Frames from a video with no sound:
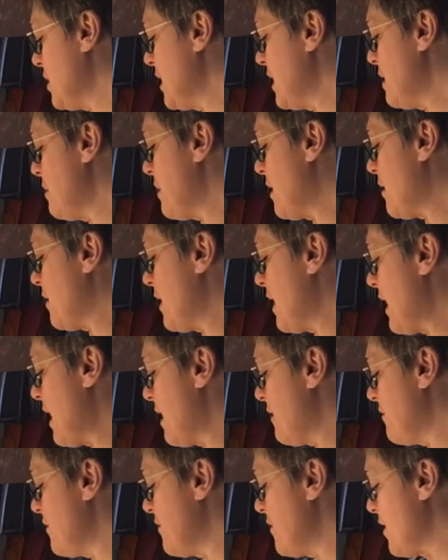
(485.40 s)
in about
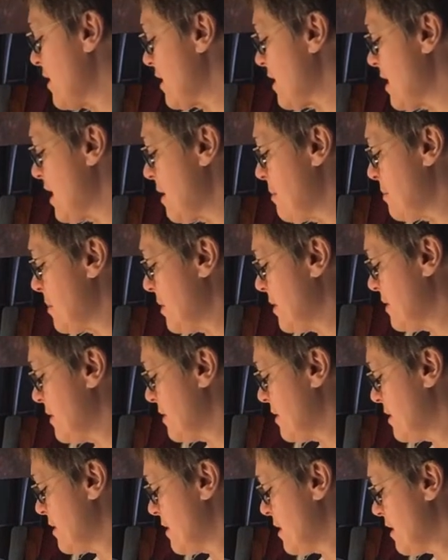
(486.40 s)
half of our cup
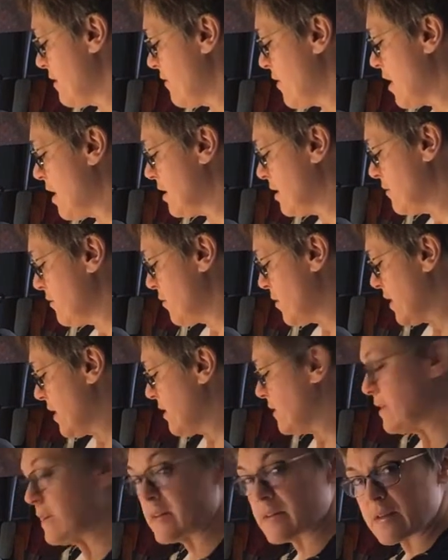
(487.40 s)
of olive oil,
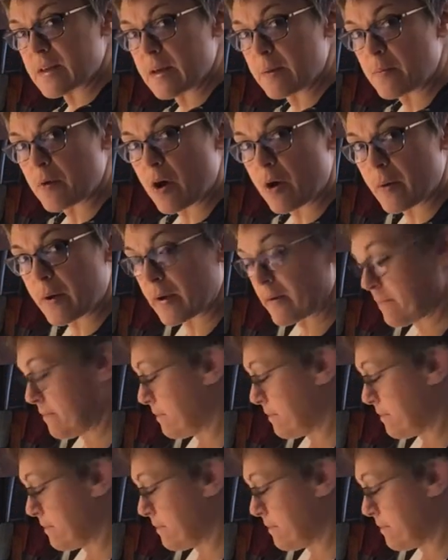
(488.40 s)
let's keep going.